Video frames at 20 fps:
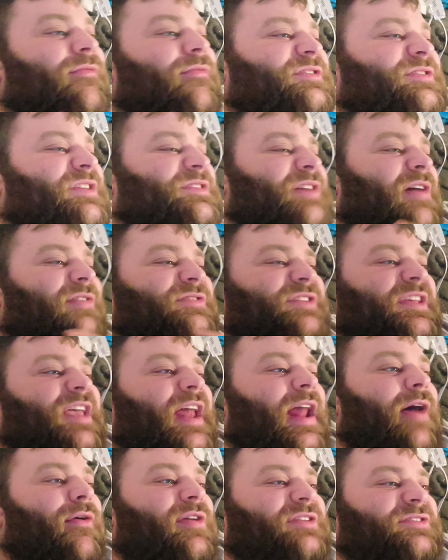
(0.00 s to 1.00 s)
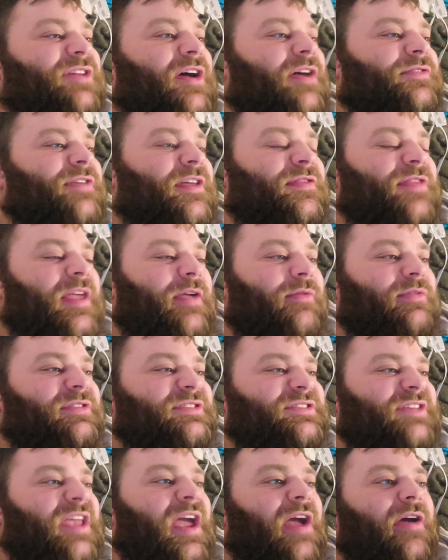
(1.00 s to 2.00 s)
Ever since I was a kid, I always thought that thing
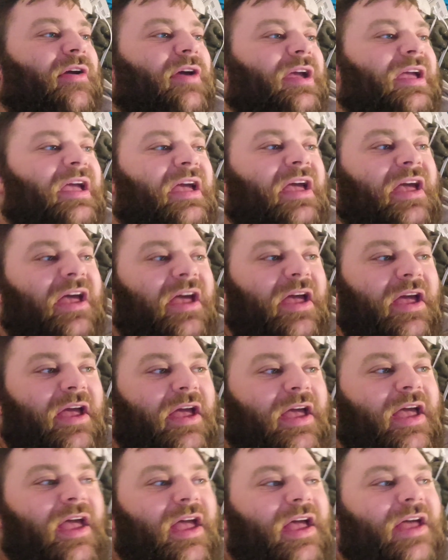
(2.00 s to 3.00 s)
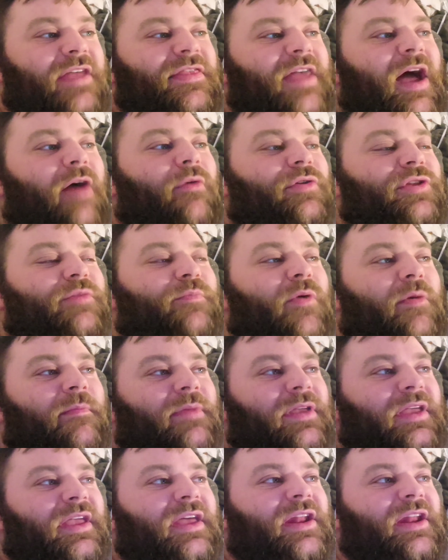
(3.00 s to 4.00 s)
was scary. And now when you put
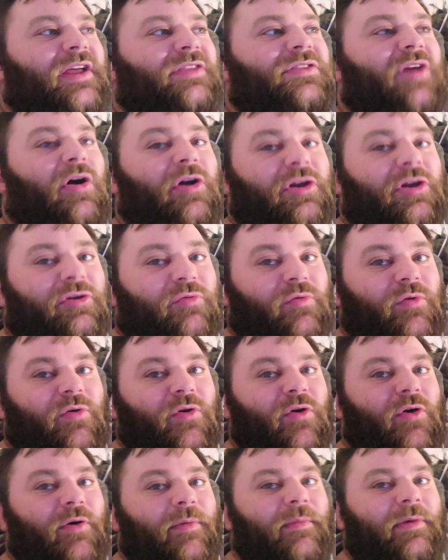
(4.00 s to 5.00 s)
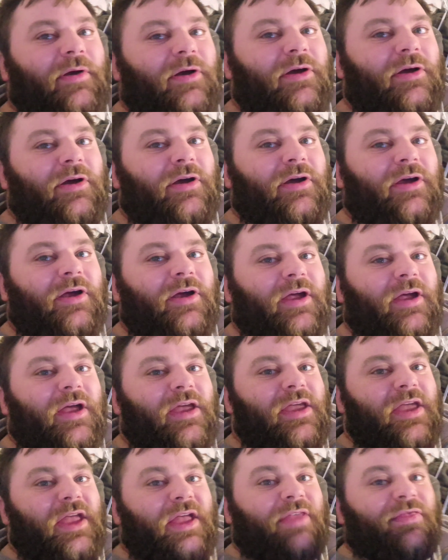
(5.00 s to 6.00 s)
me in a dark room,
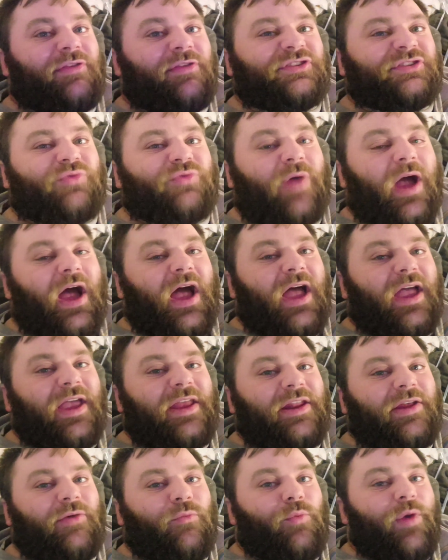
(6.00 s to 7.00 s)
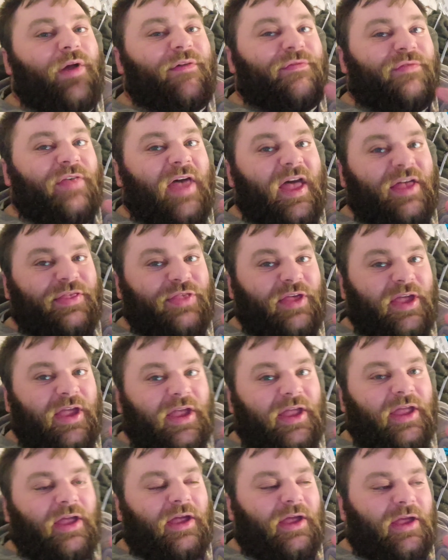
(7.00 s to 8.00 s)
in this ride, with that
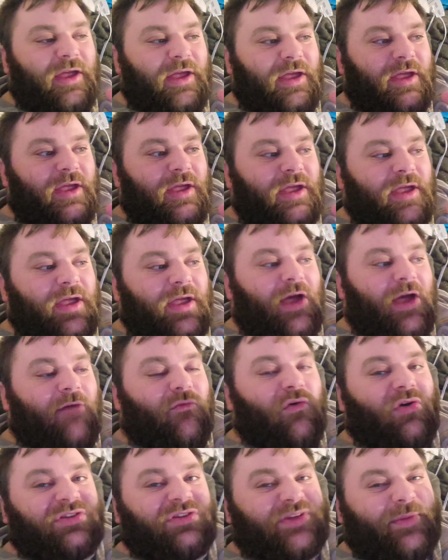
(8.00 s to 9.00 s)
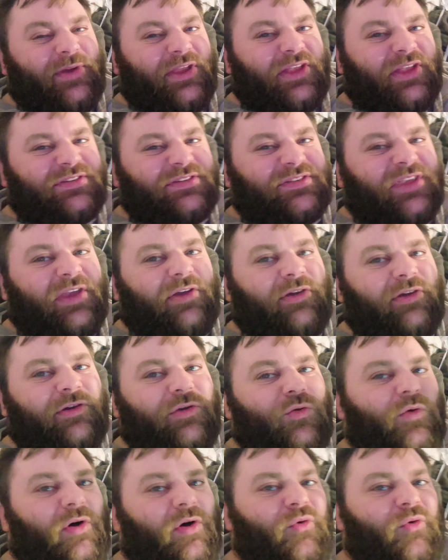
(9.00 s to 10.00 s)
thing, of course I'm going to get scared.
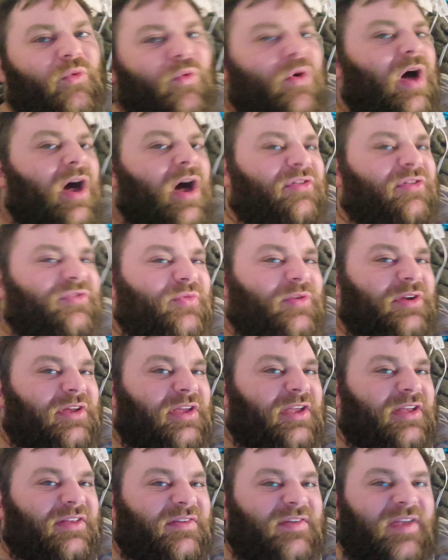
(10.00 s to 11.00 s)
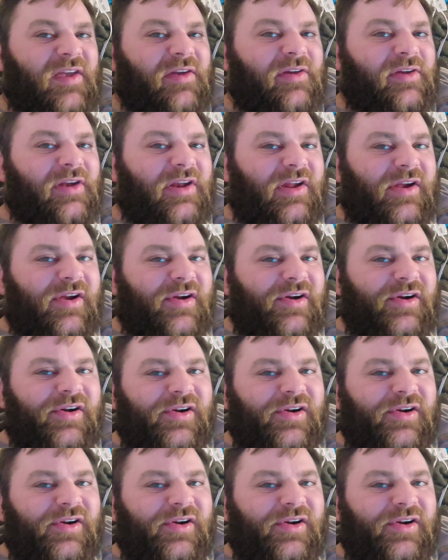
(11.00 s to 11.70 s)
Who else wouldn't get scared?